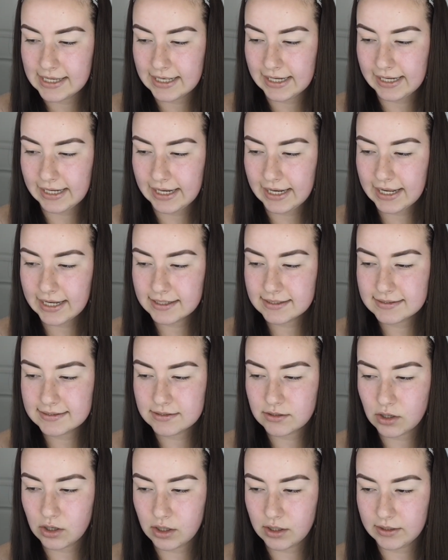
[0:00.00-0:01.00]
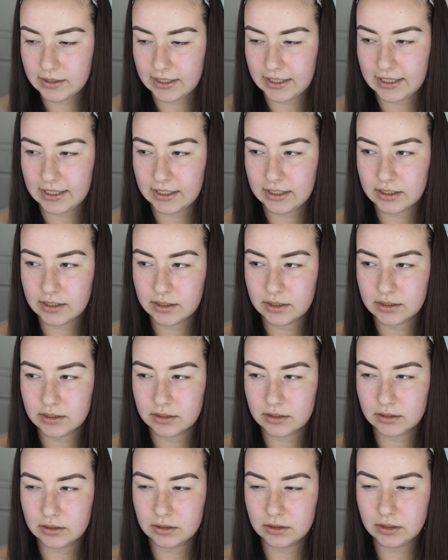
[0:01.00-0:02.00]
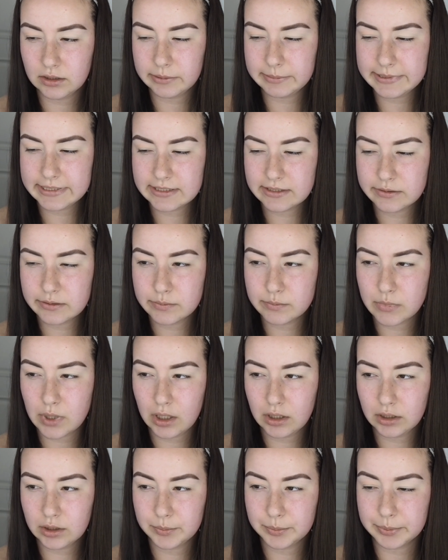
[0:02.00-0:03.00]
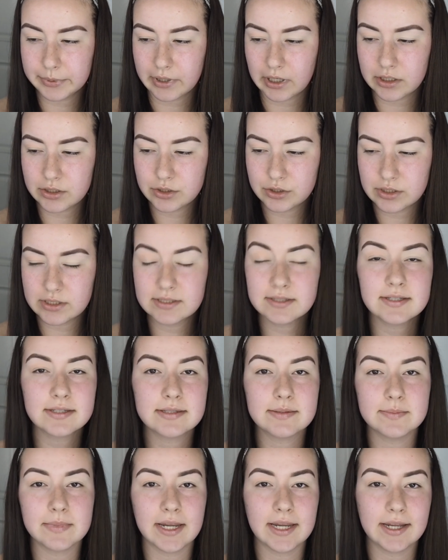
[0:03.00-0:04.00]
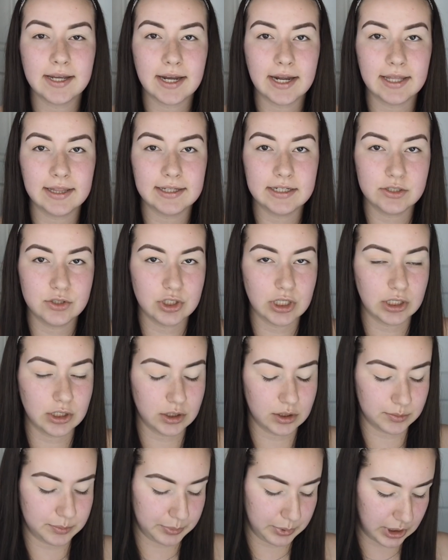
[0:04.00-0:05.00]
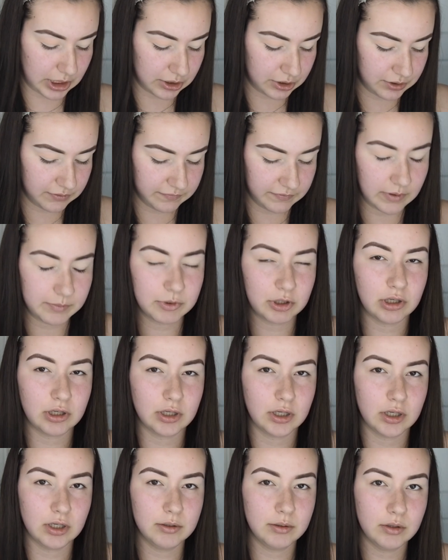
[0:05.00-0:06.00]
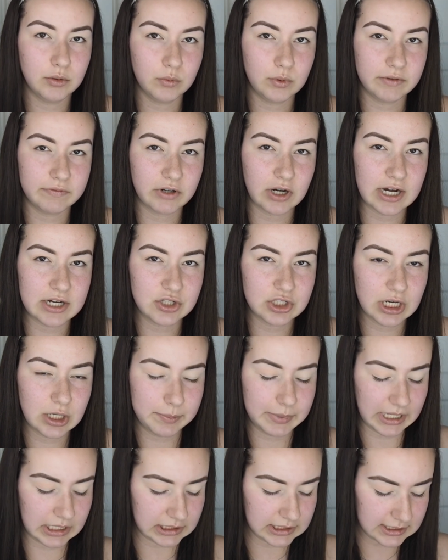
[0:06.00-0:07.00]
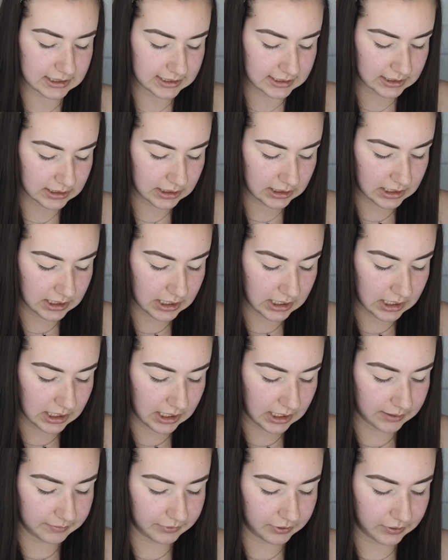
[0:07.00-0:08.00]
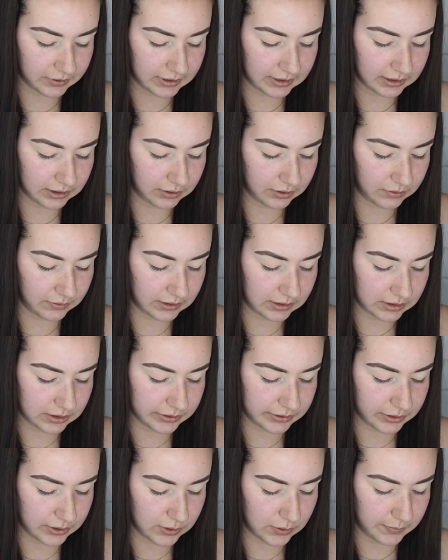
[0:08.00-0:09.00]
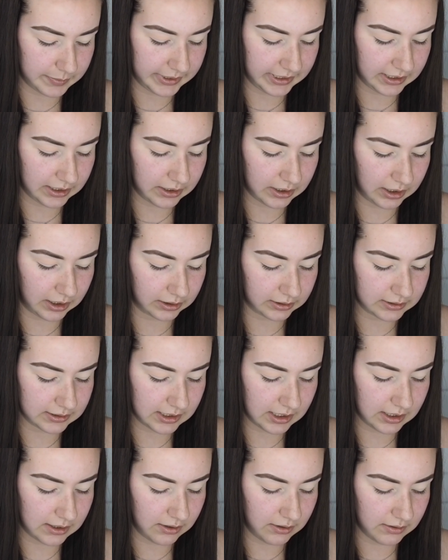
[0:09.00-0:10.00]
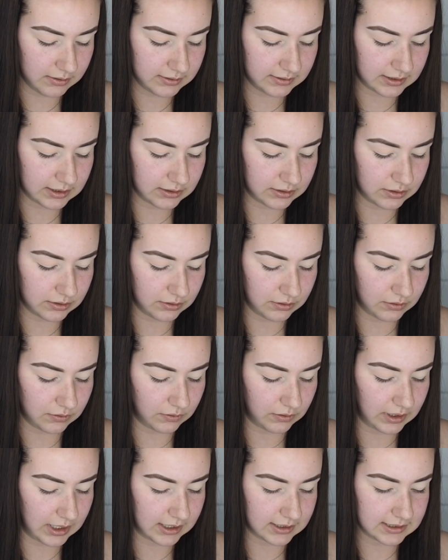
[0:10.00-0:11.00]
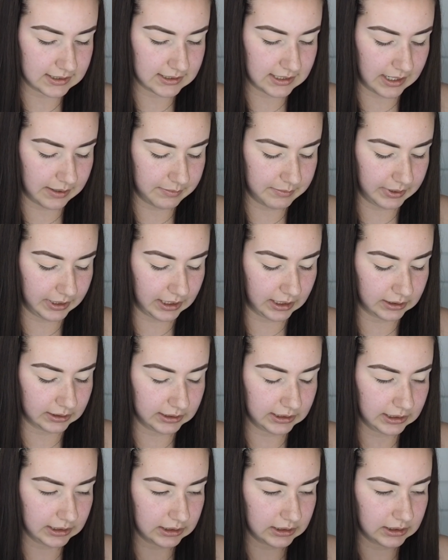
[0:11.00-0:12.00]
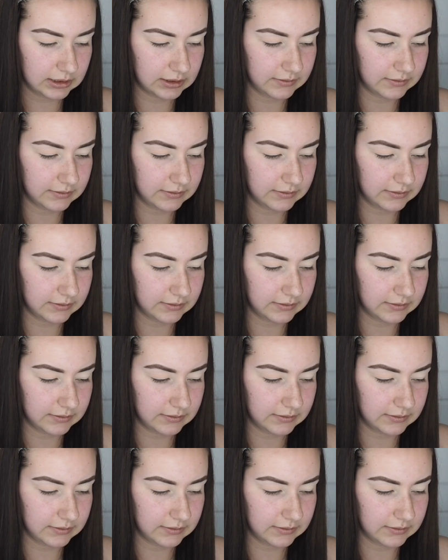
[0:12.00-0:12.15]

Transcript: Next, on a little bit smaller brush, this is my Kylie Jenner brush from one of her eyeshadow palettes. I'm going to go into Big Cocktails into that same palette.